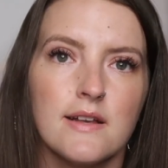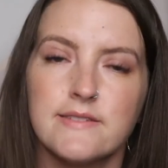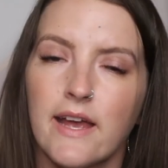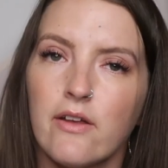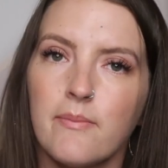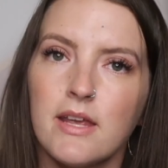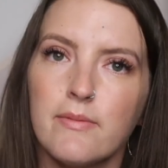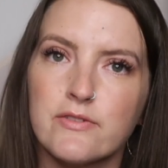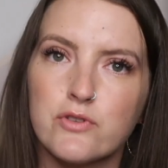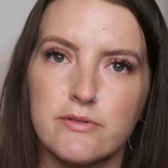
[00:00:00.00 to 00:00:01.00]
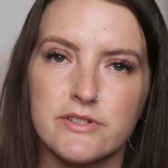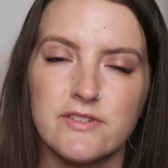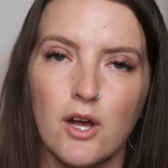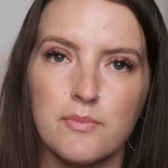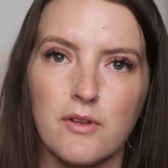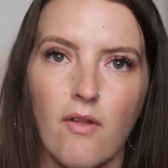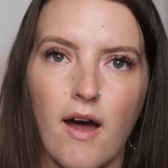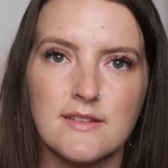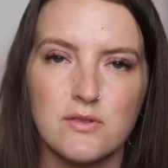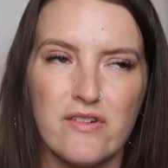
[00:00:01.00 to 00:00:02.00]
sale on my eBay store, which has helped a
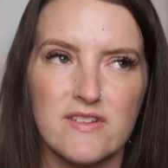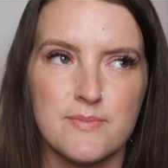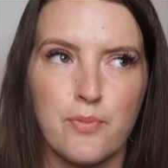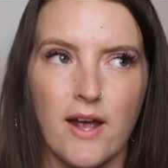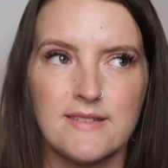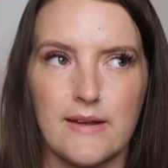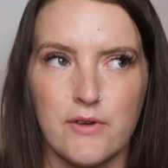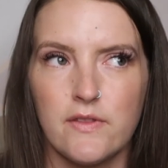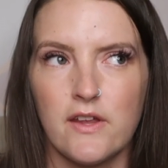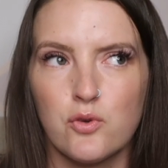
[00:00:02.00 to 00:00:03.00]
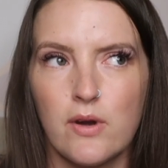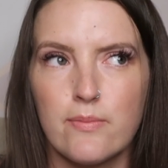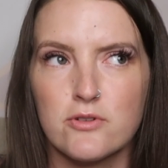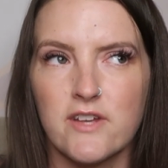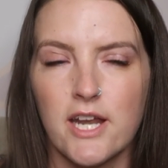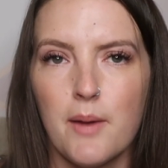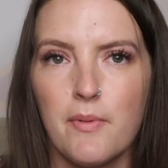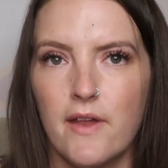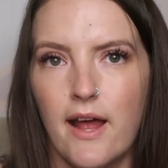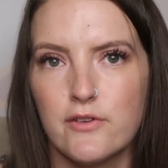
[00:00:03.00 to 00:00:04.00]
lot. So I just price everything 20% up
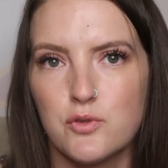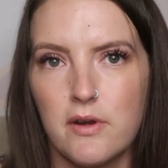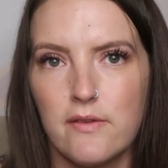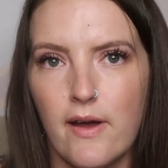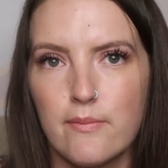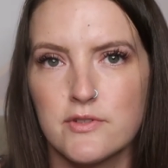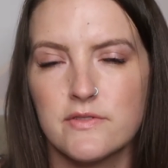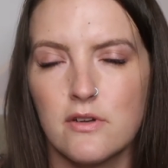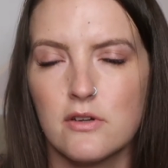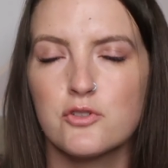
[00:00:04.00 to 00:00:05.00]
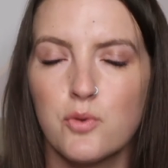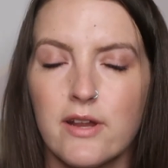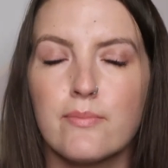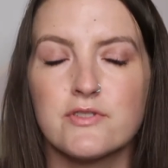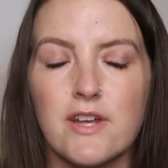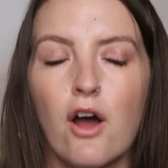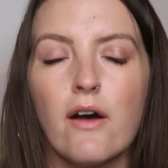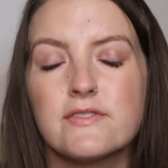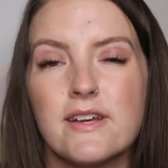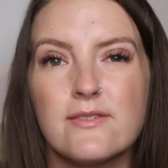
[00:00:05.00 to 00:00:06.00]
and then have a 25% or 20%
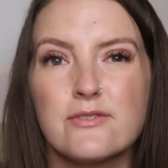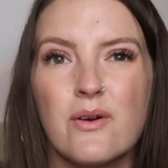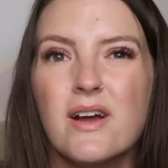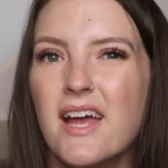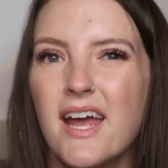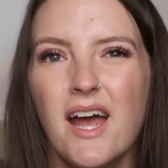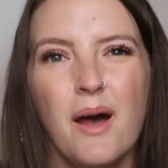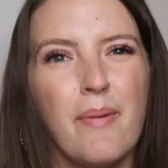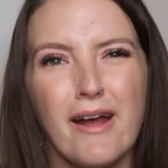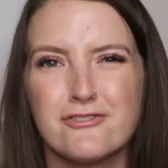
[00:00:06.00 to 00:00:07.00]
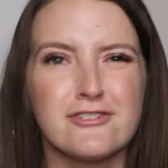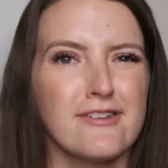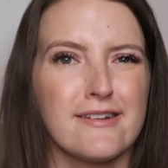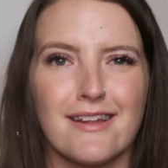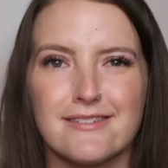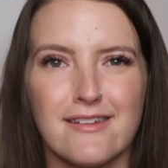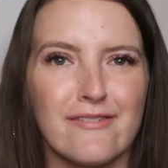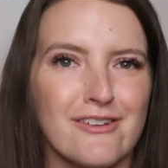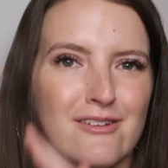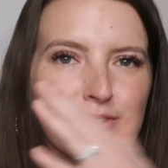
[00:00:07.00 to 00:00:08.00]
off sale. So buyers just like that
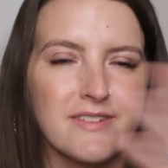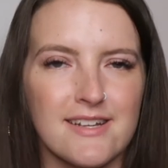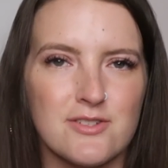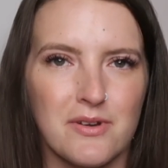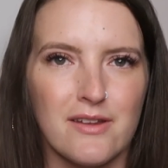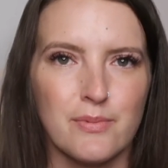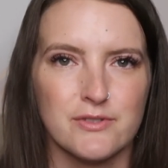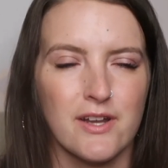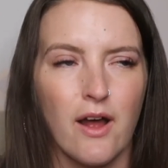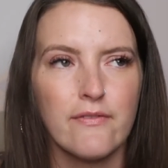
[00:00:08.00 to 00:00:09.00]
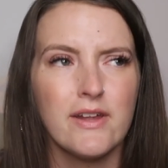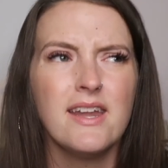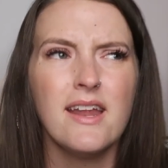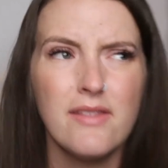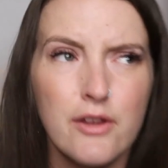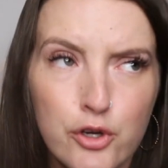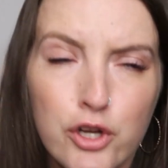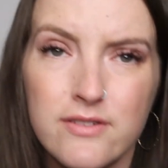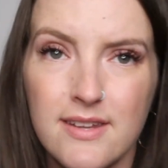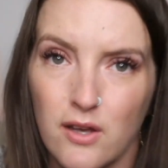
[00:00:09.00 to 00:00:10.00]
stuff, you know, it looks like it's 20% off. And they're
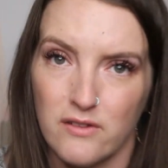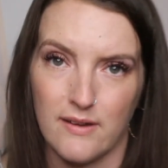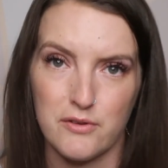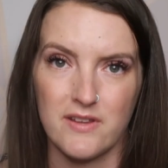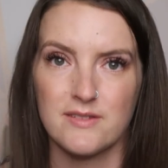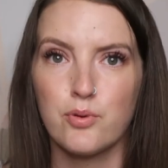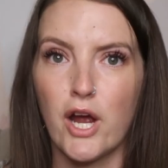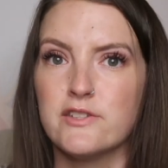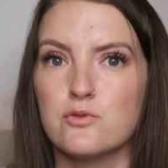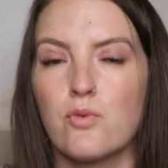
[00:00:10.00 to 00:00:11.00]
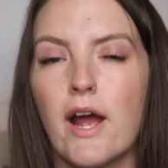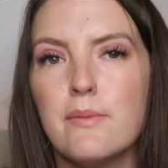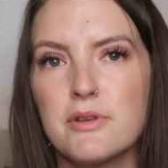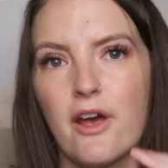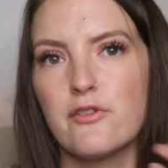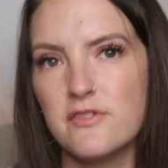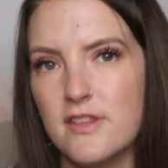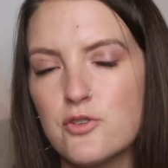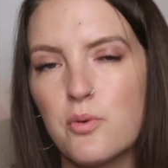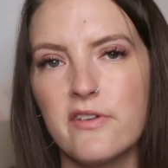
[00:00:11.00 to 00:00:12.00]
good deals. Everything's priced right, but they also see
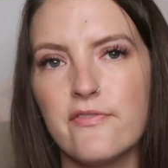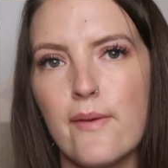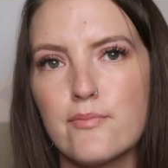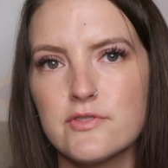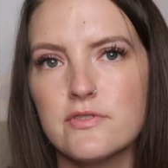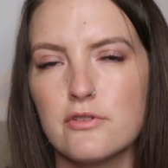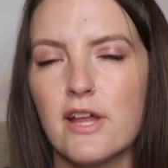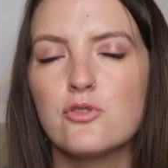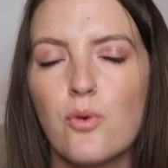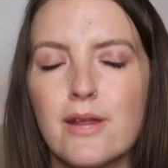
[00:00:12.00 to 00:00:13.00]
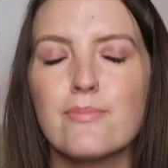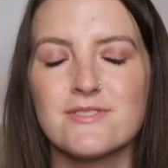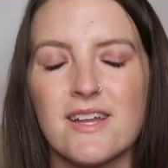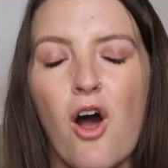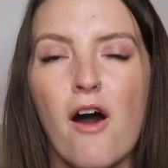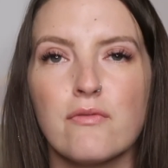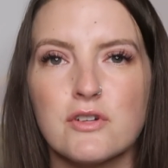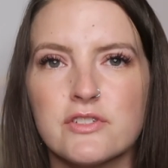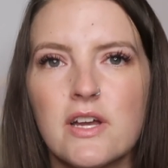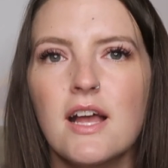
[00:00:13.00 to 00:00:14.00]
that 25% or that 20% off, which